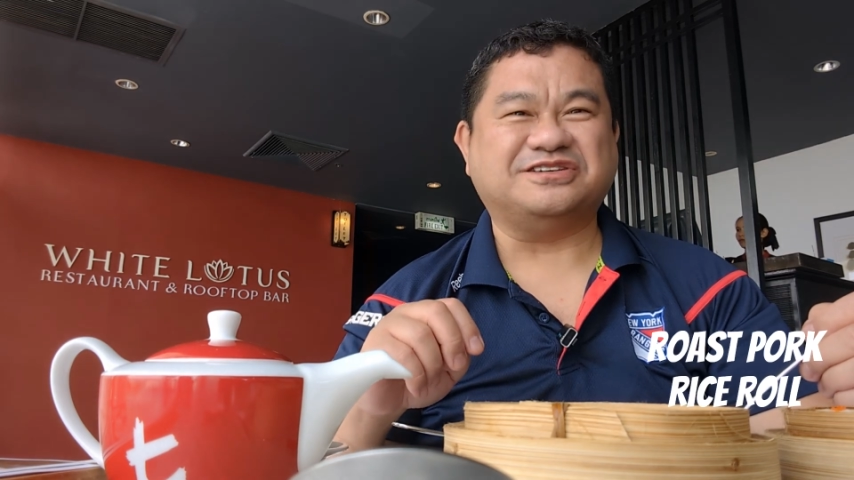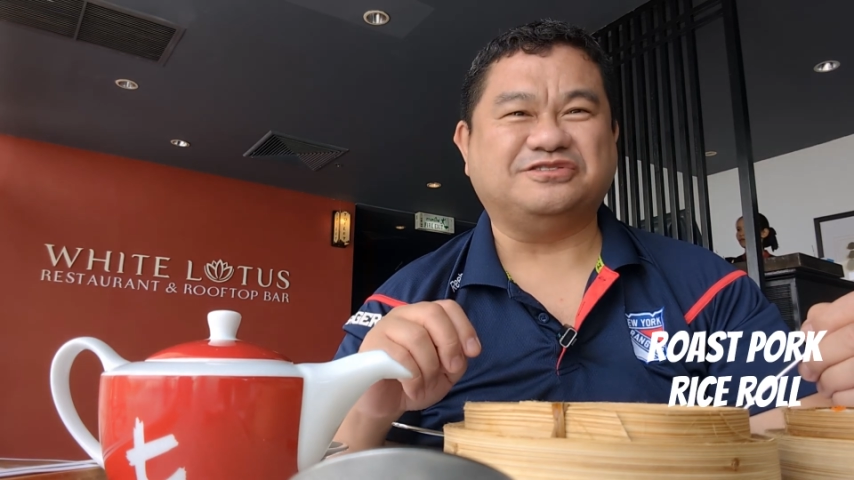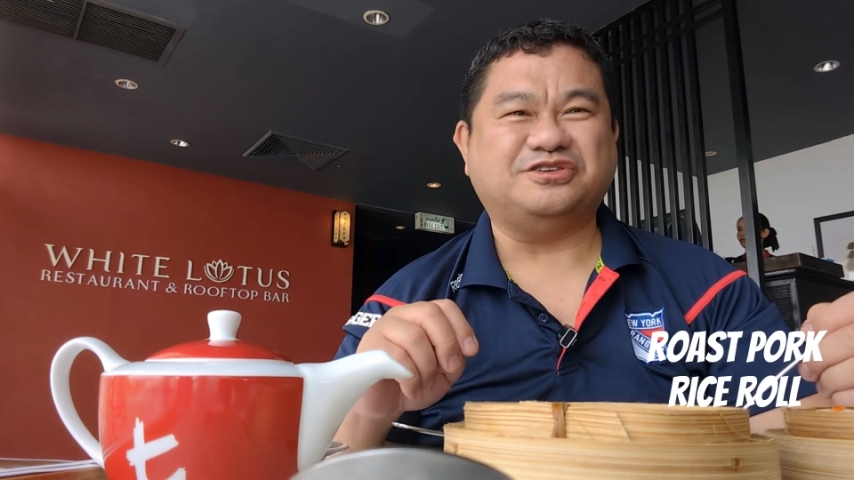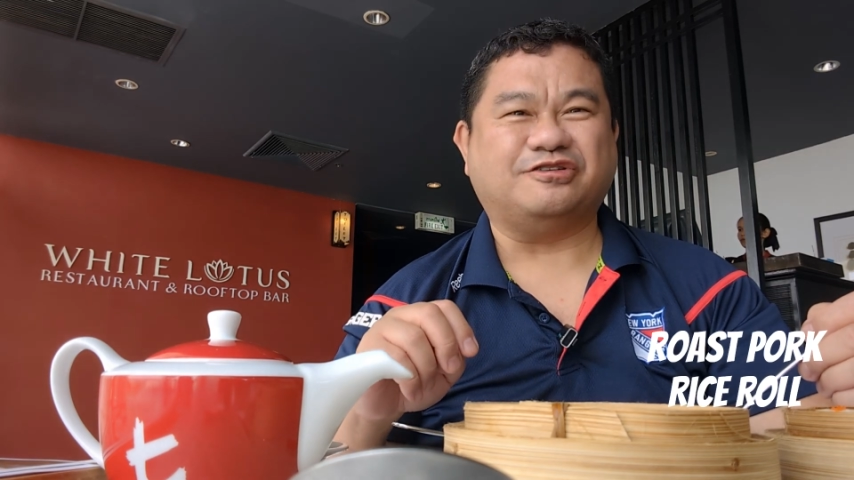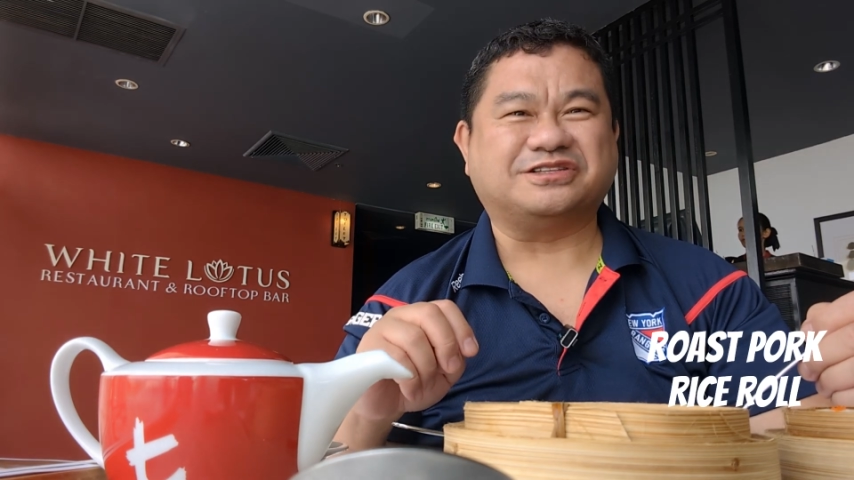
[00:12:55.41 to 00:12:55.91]
to
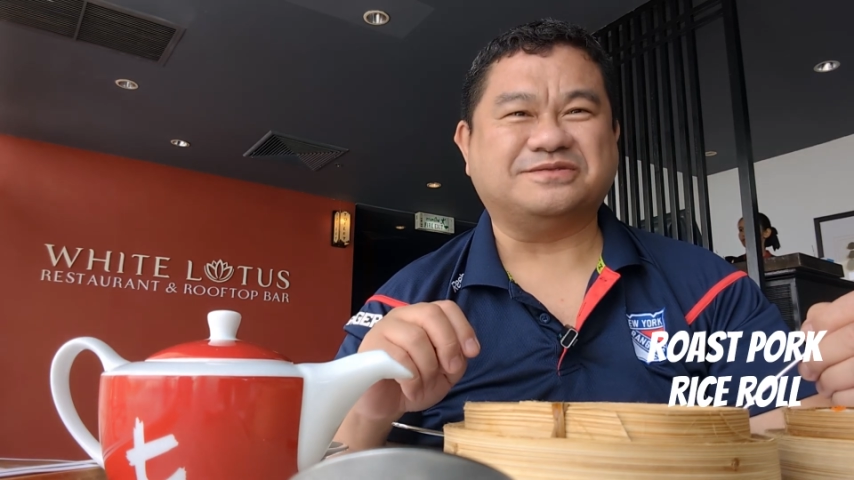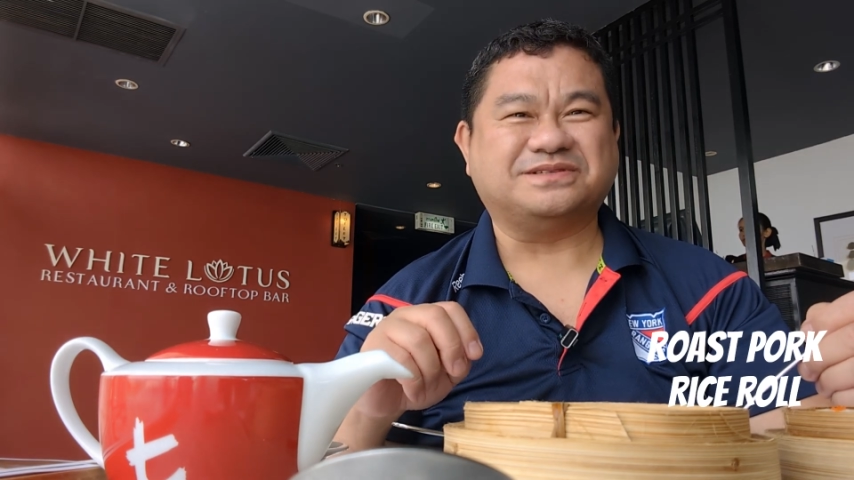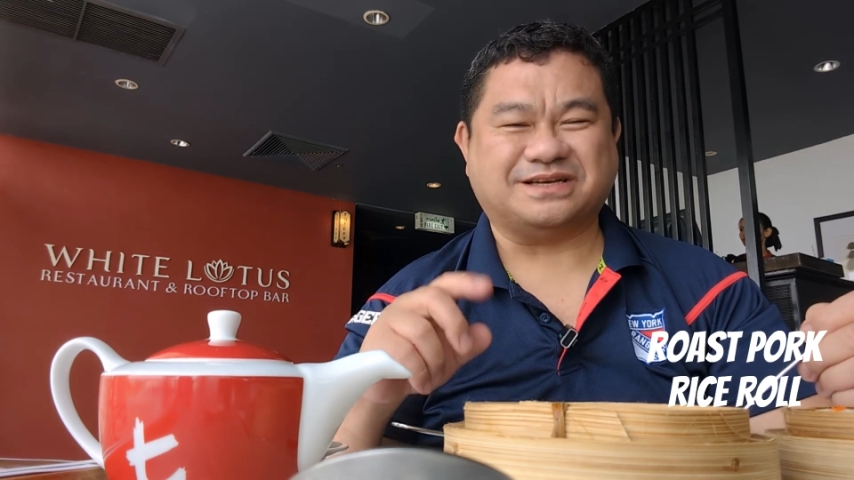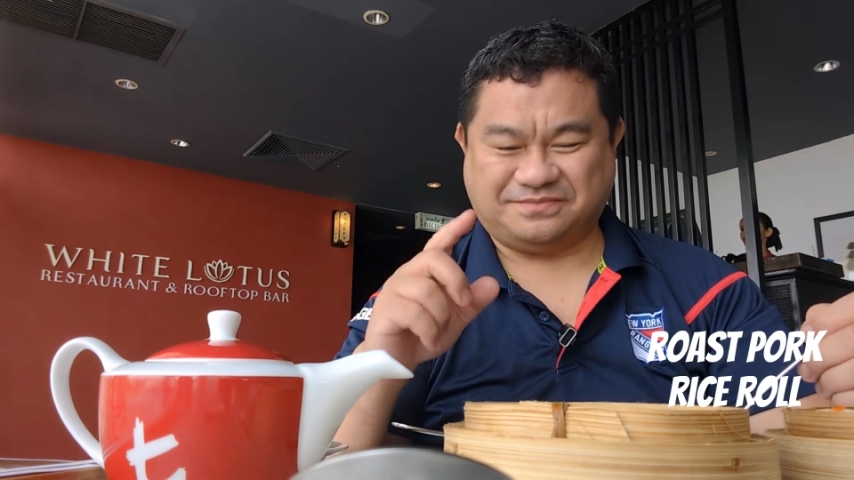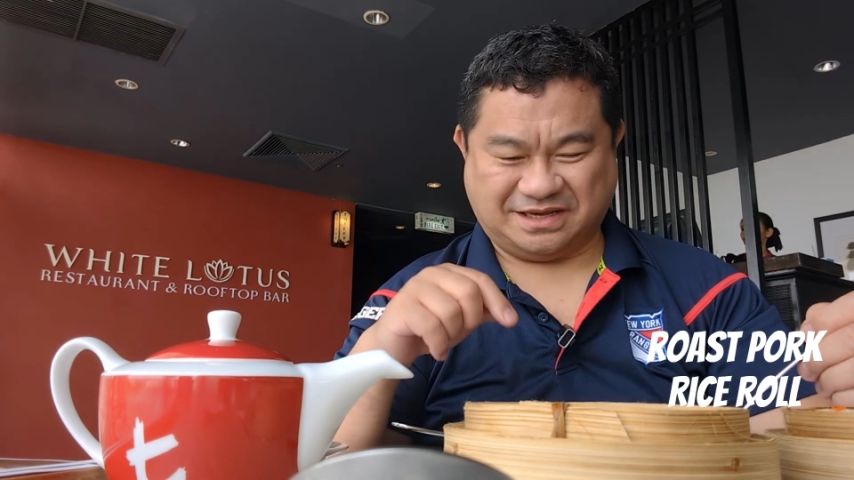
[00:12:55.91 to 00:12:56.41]
New York dim
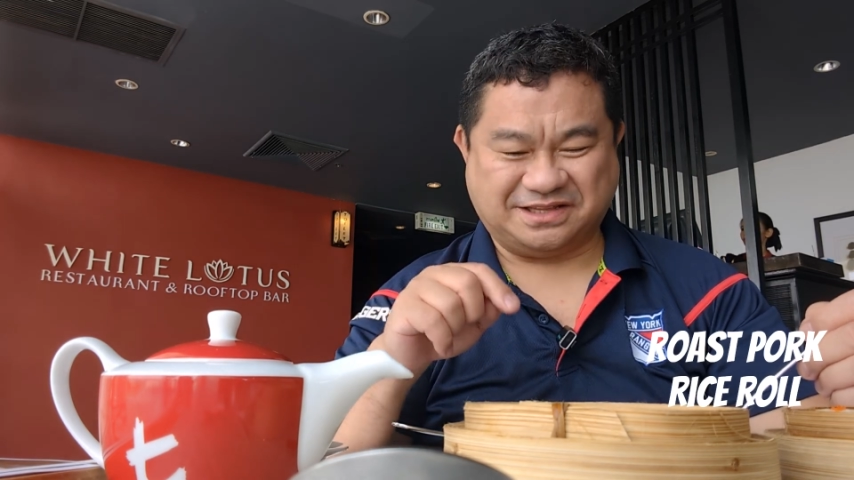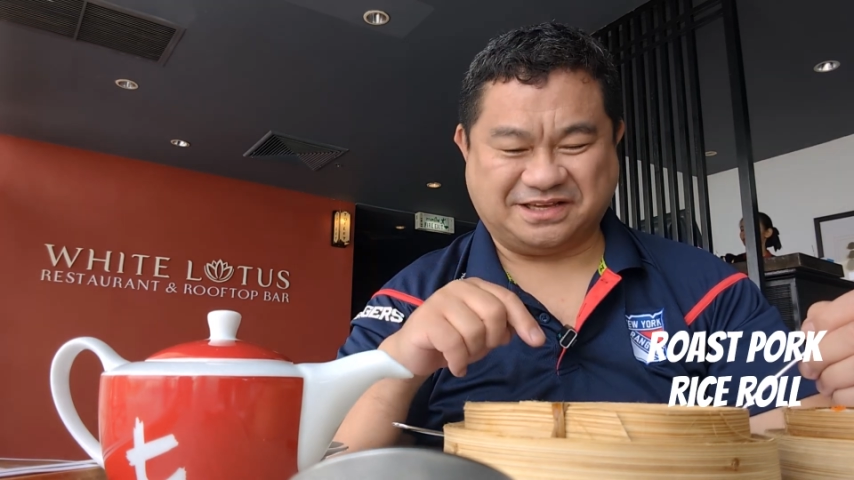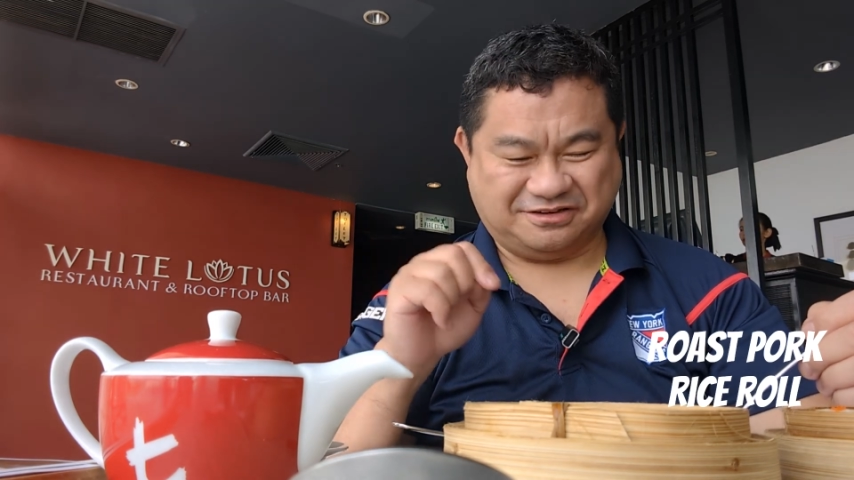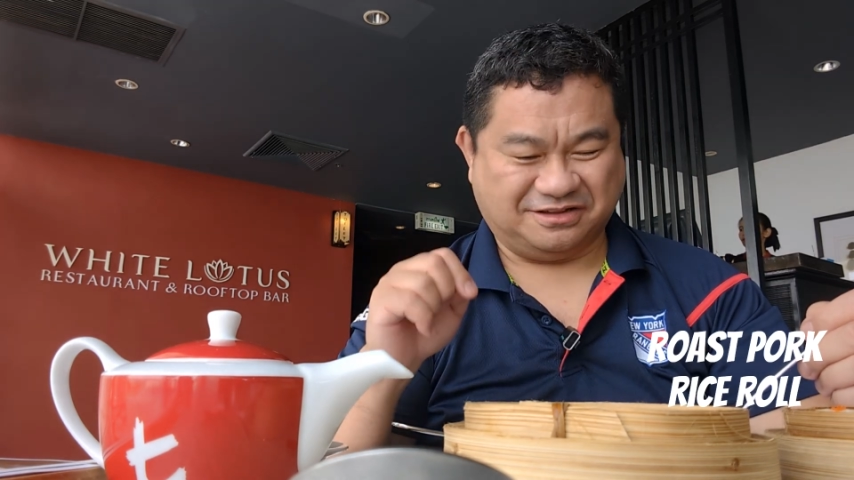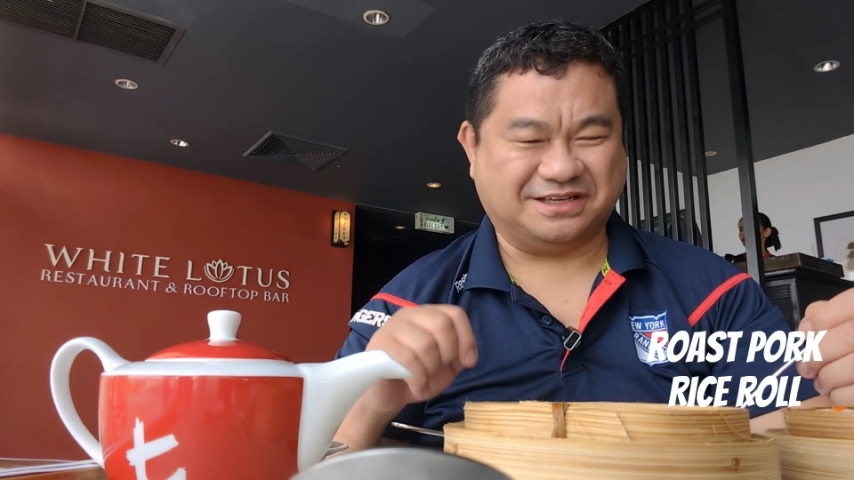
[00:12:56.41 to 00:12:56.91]
sum, I
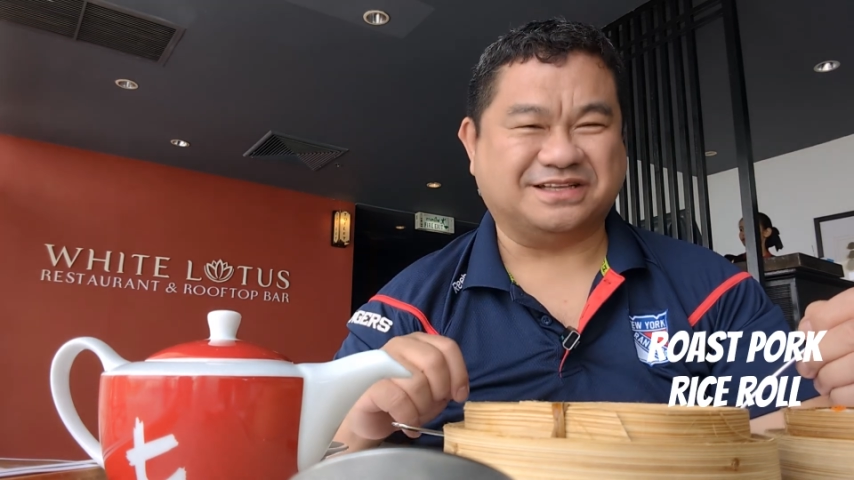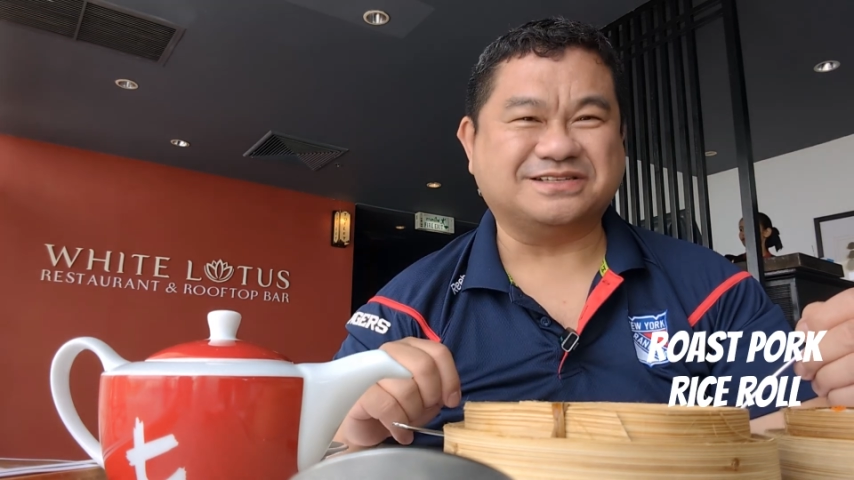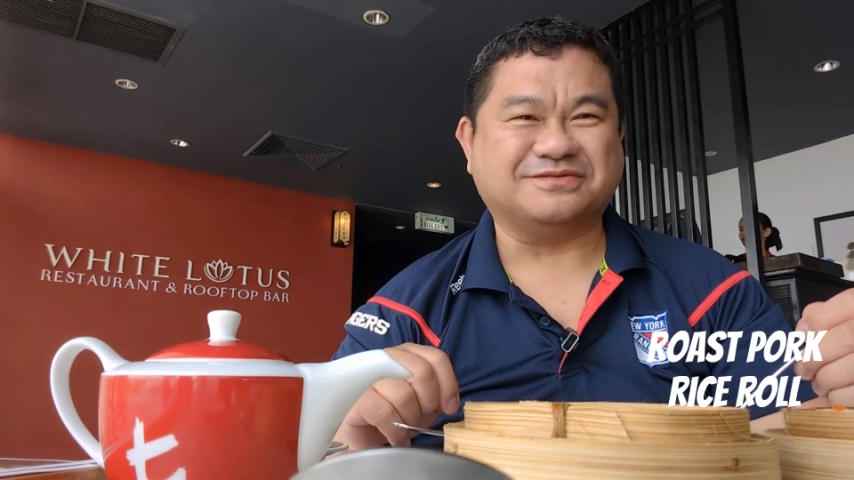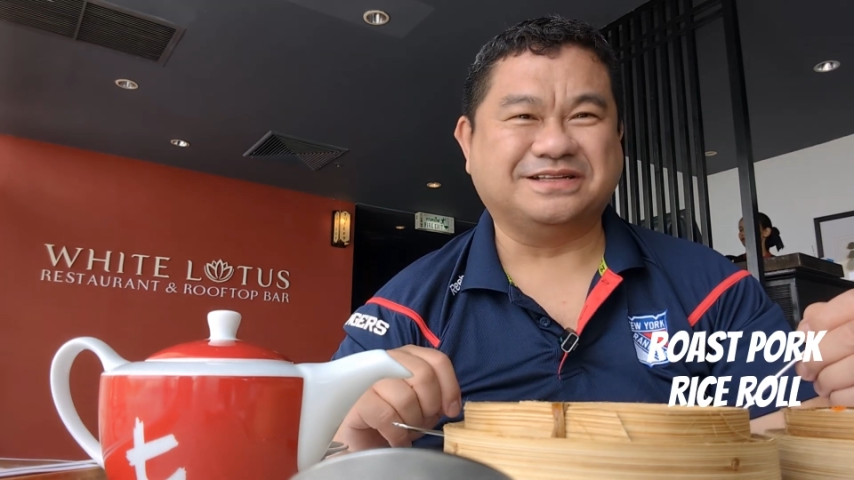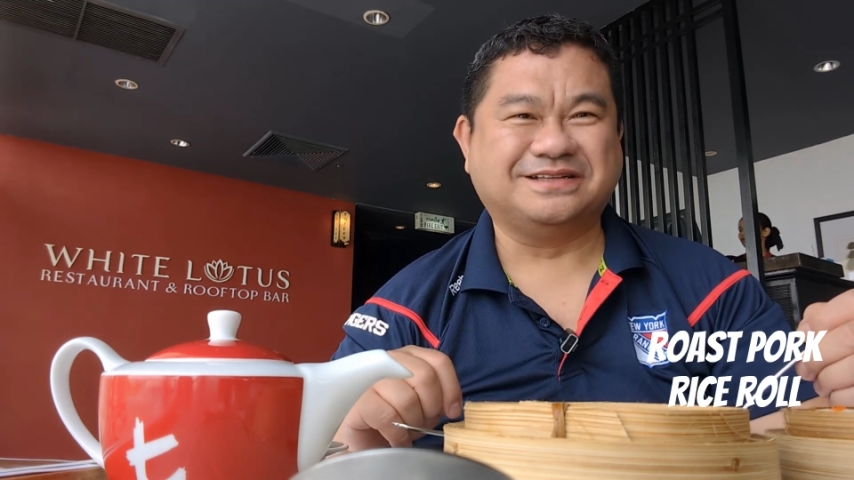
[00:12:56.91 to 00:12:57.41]
think you'll like
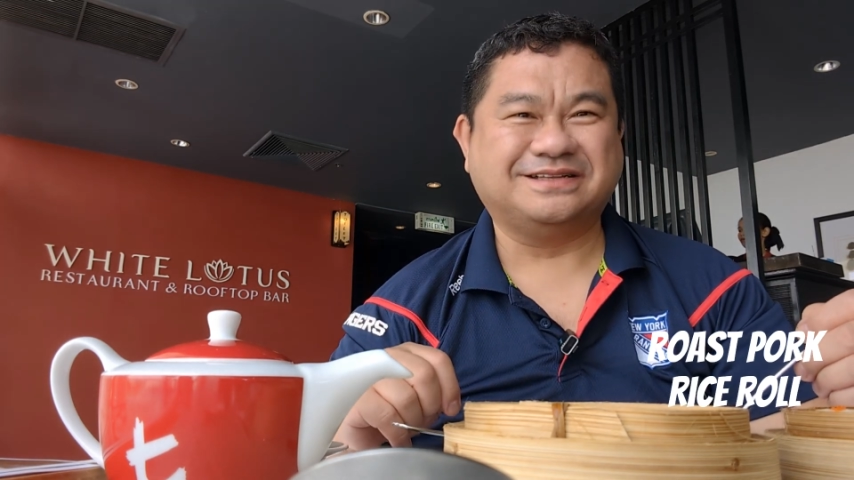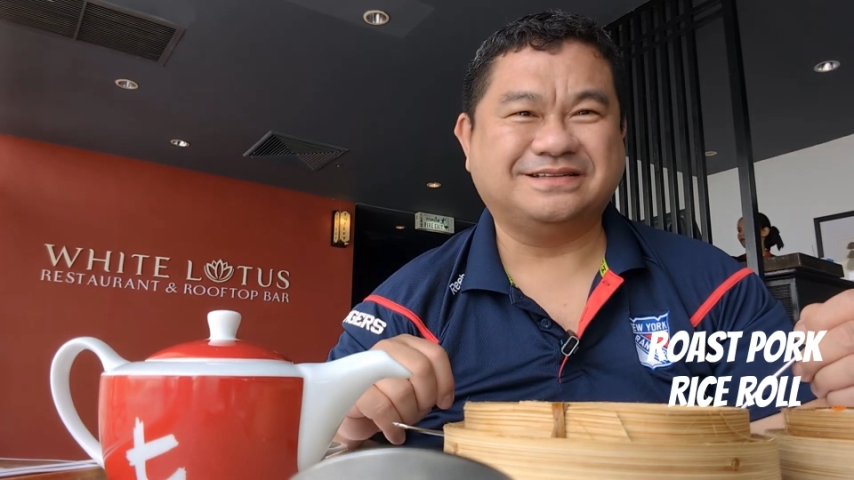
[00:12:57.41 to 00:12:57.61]
this one.